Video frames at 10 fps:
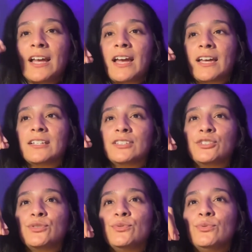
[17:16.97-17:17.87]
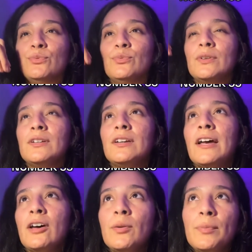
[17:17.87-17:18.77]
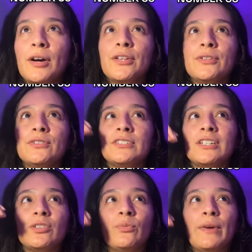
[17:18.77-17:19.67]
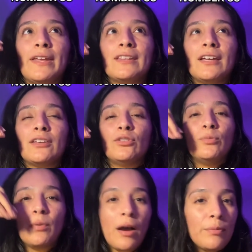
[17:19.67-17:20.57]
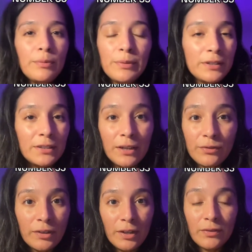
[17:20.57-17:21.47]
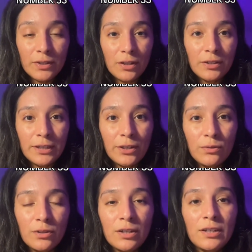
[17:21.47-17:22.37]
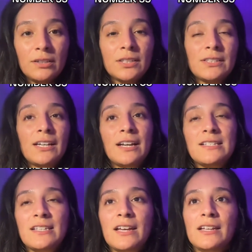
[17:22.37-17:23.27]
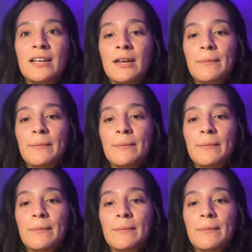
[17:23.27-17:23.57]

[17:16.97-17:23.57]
and to help others in a way that you probably never even thought that you could, because like I said,